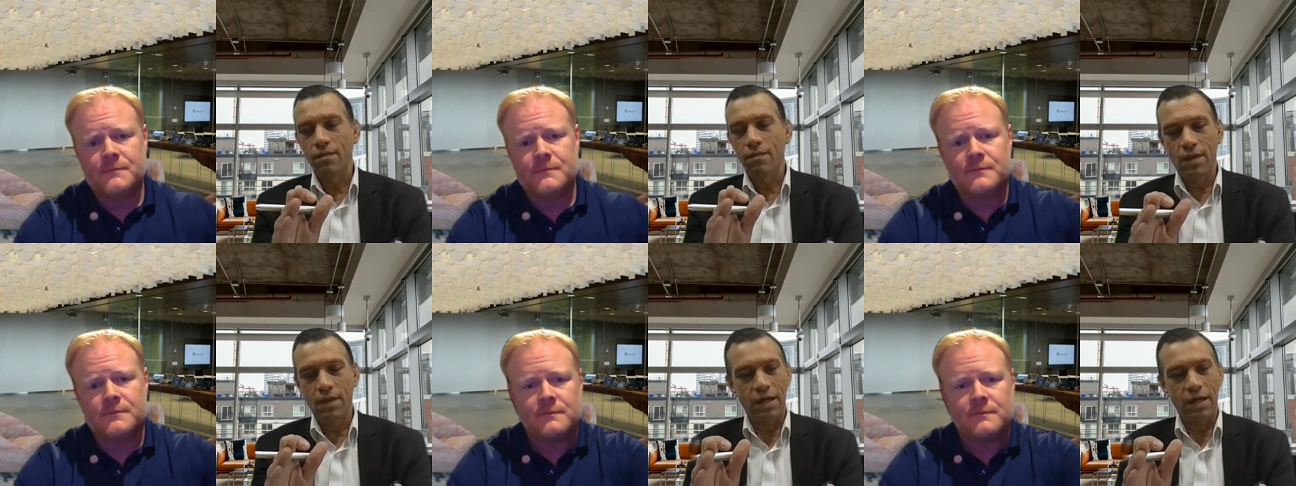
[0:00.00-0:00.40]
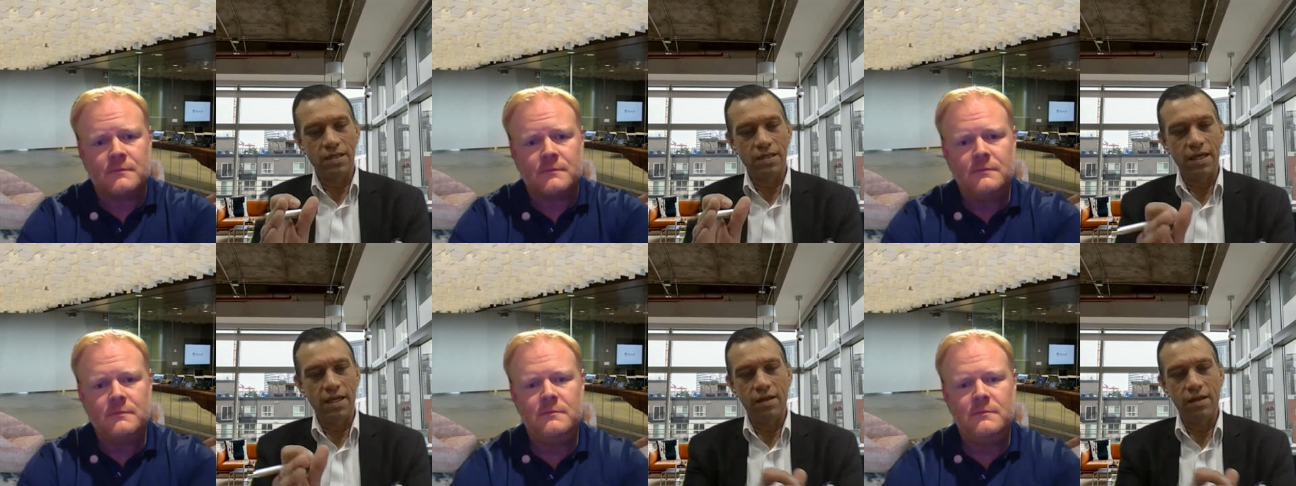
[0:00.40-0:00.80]
Speaker 1: you,
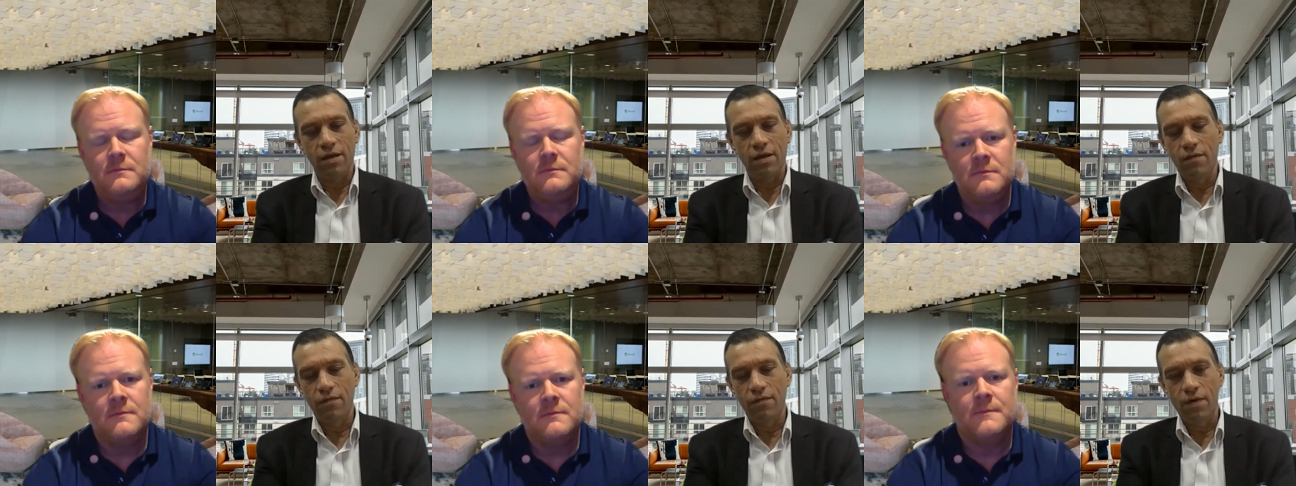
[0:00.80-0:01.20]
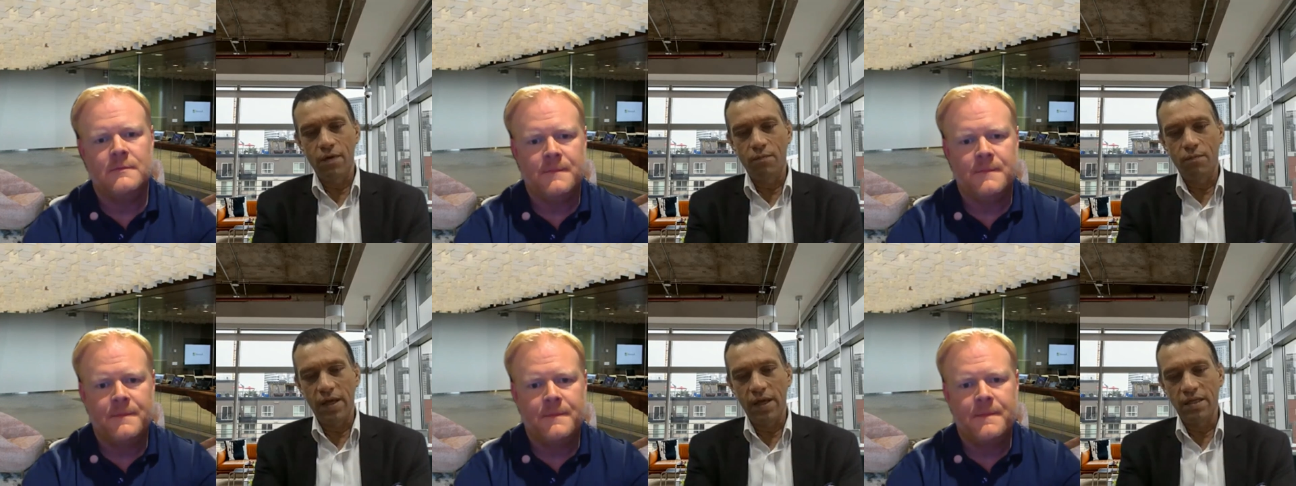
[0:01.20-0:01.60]
like I said, you've,
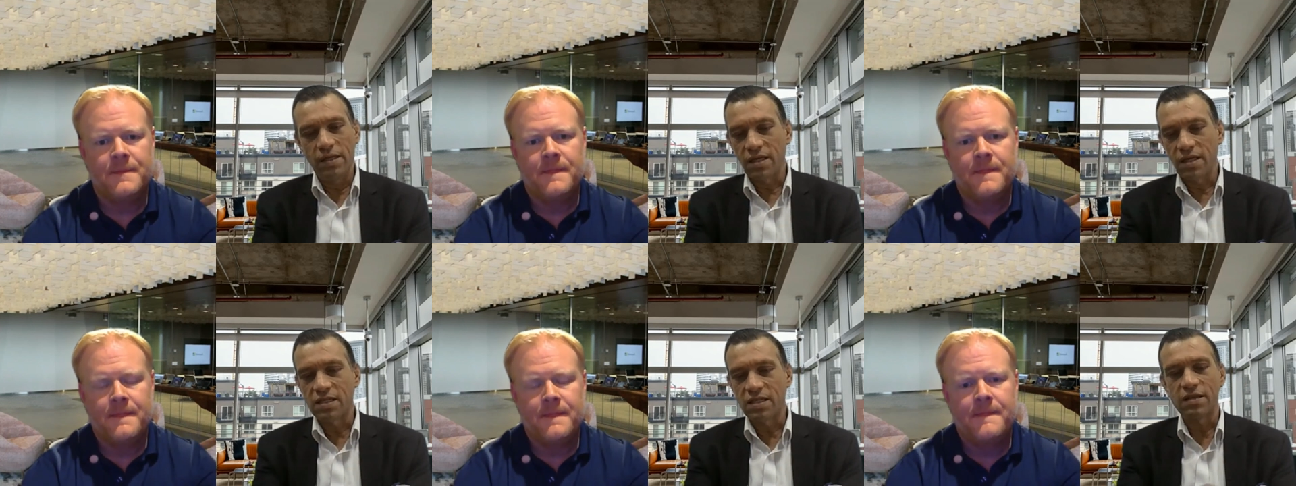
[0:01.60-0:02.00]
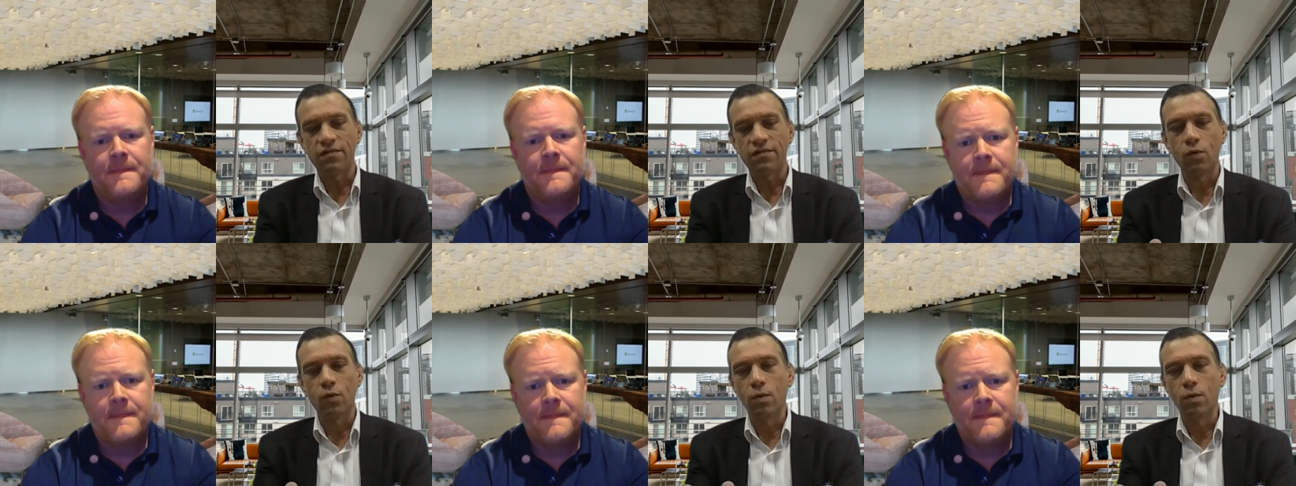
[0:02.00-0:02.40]
you've been
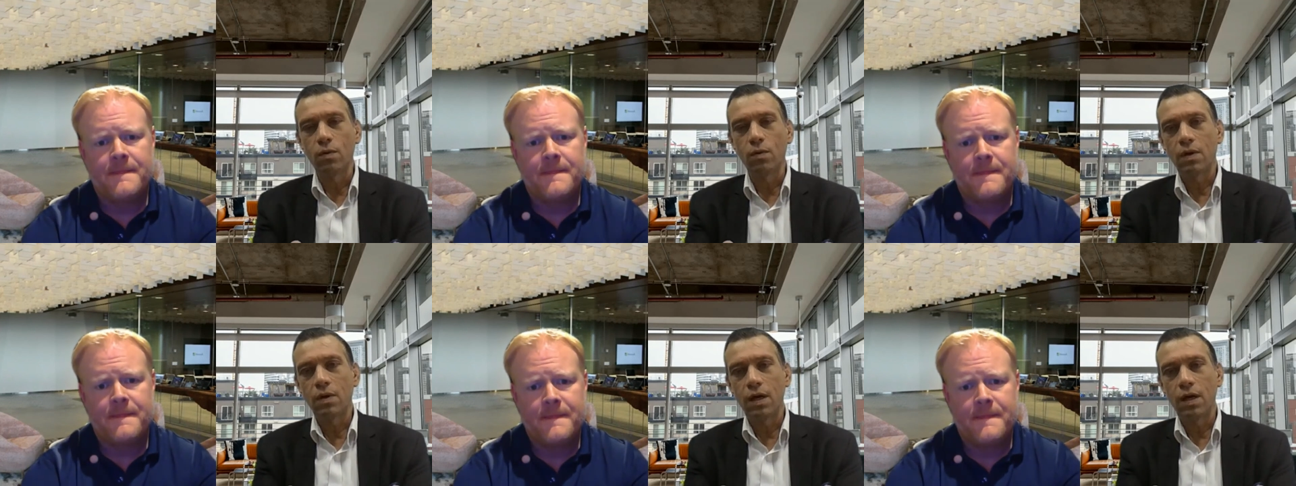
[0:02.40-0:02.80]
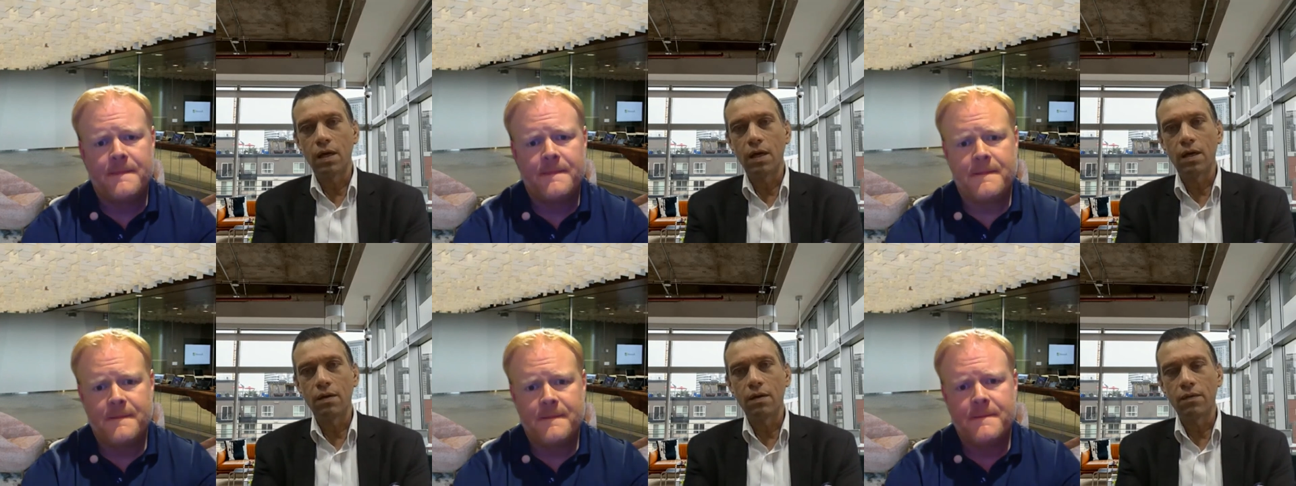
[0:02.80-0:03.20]
successful
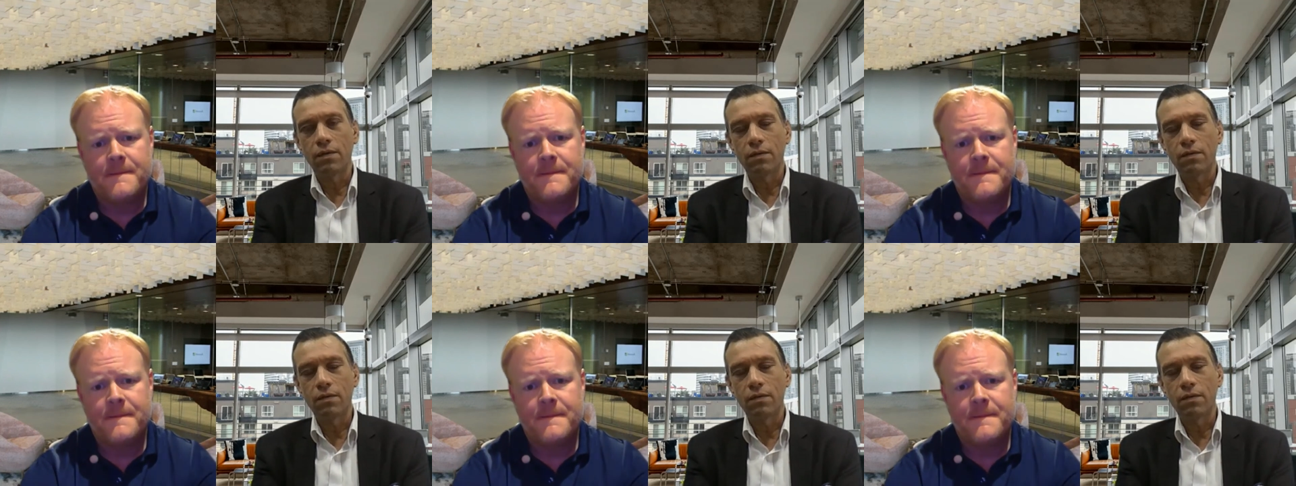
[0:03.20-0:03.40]
uh,